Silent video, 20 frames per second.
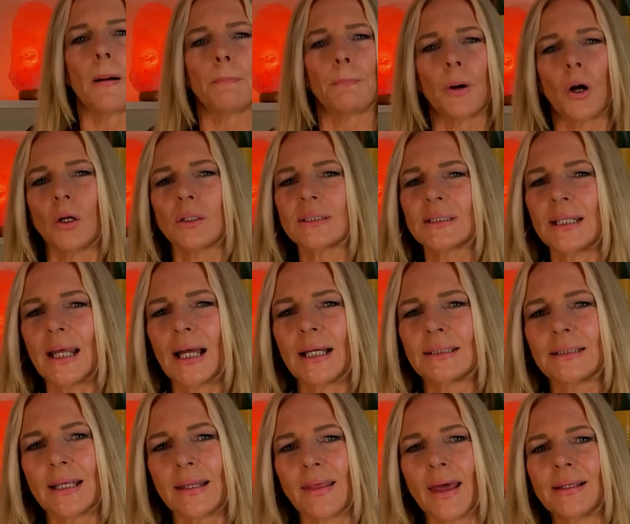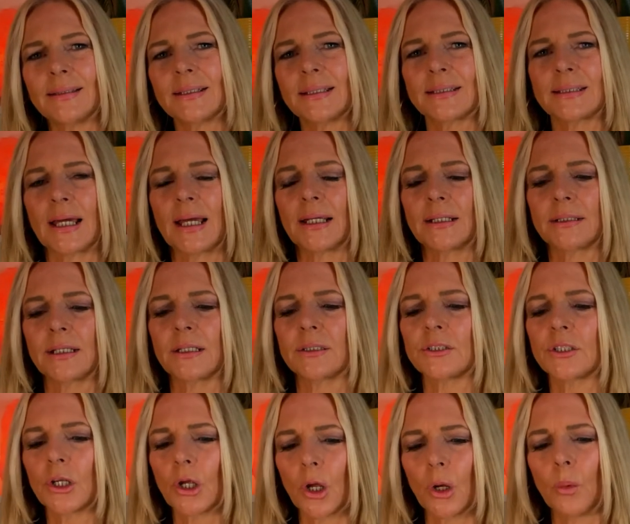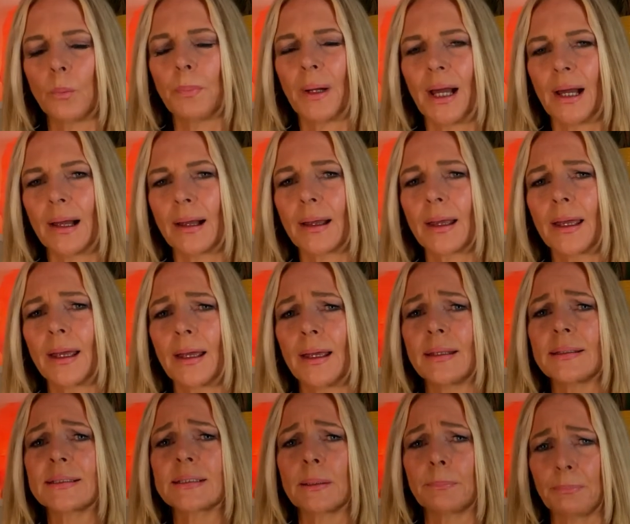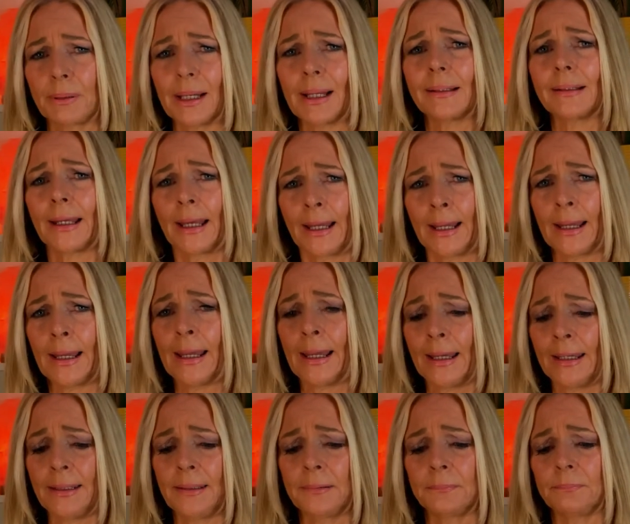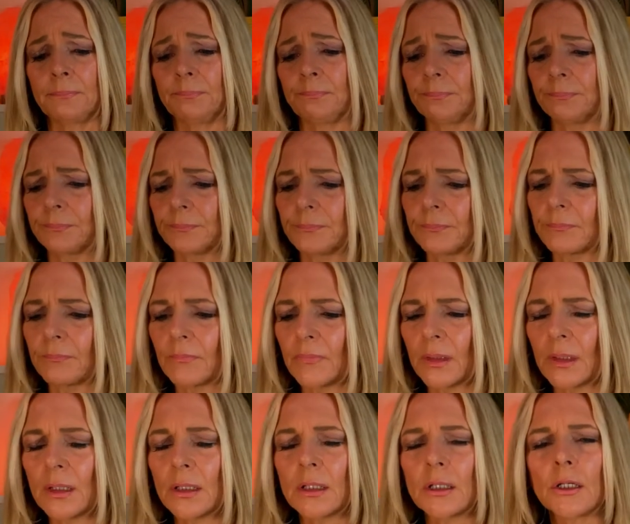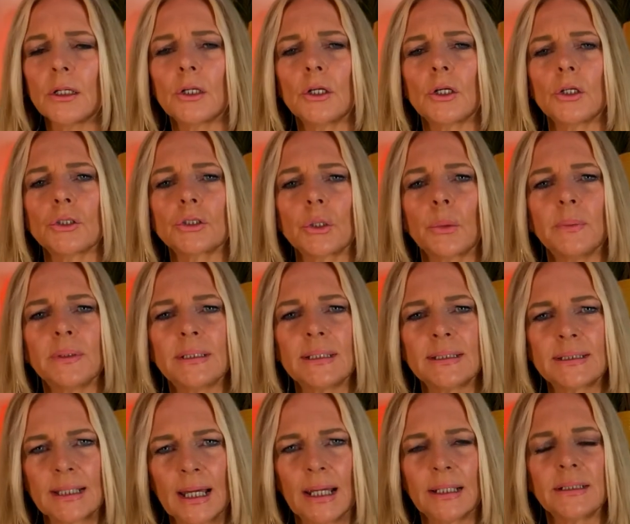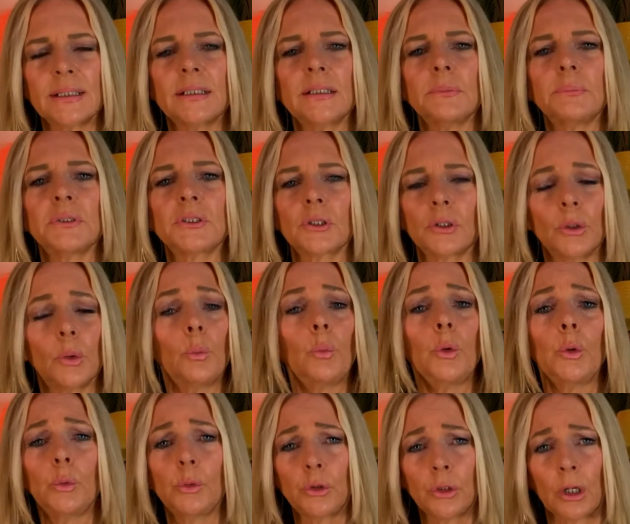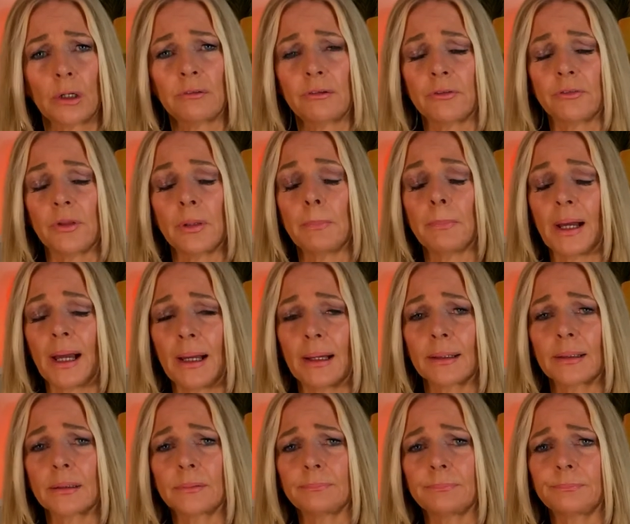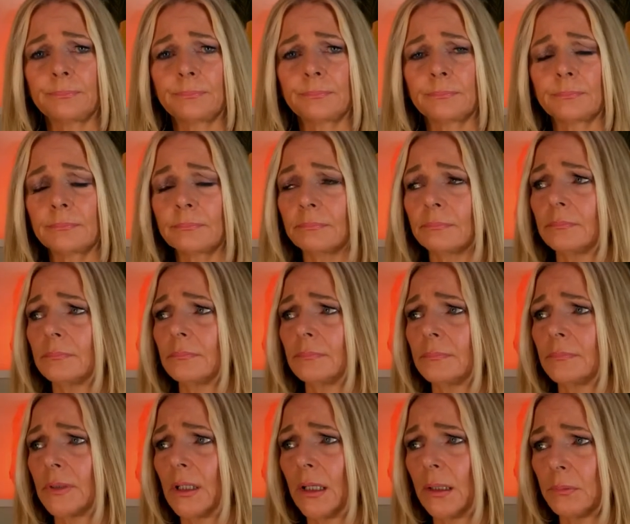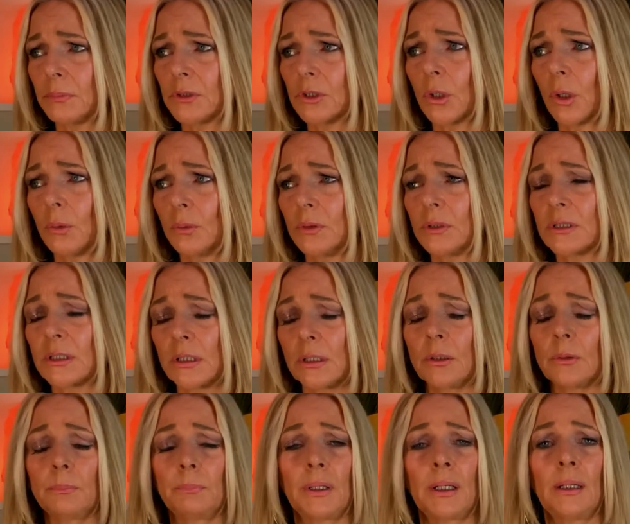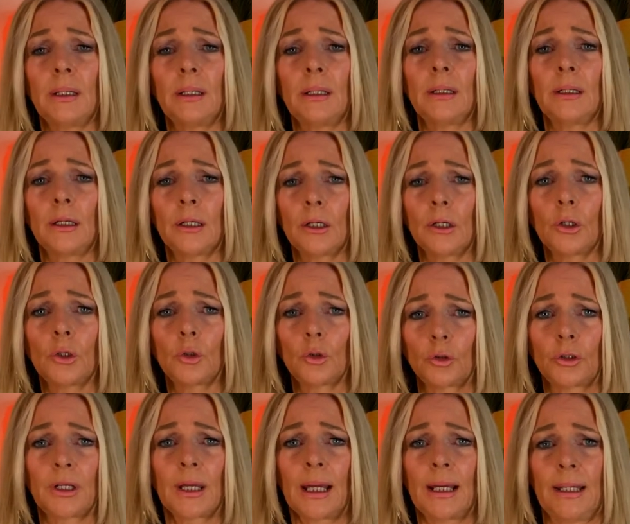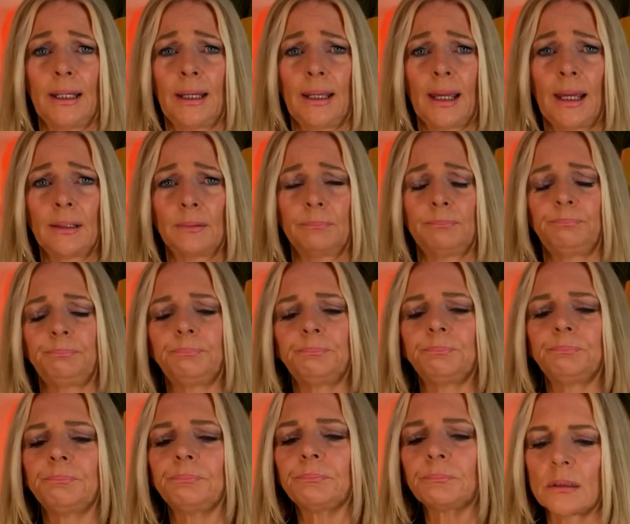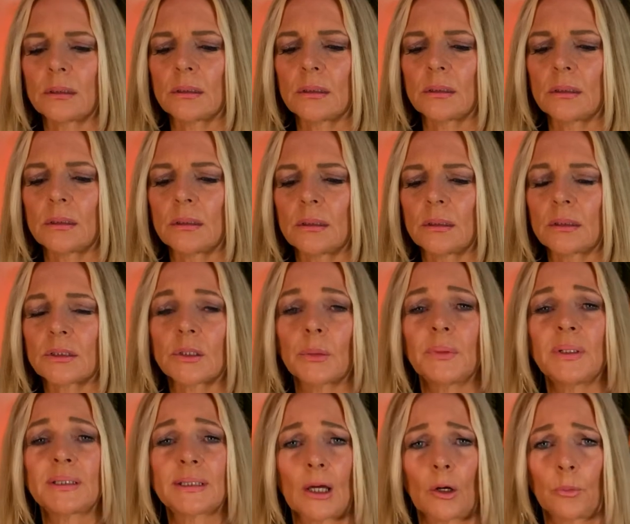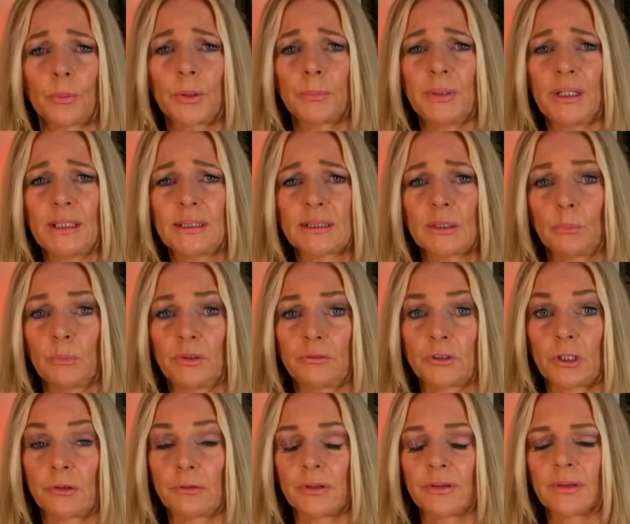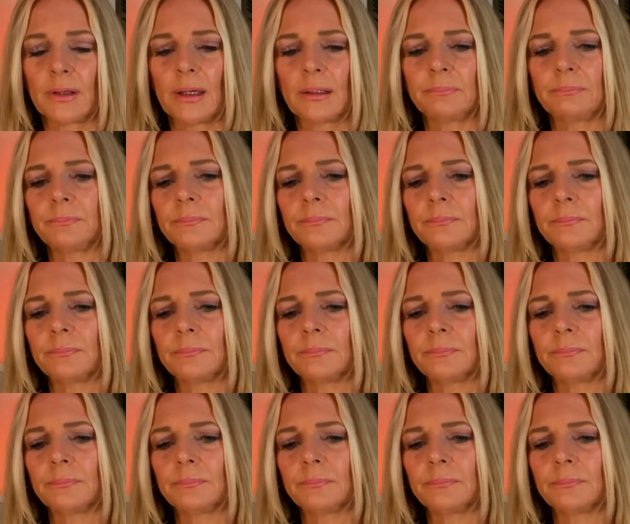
Paul Snider then decided to go back to Plan A. So he decided he was going to woo Dorothy back. He was going to be good guy again. So he set up a meeting with Dorothy.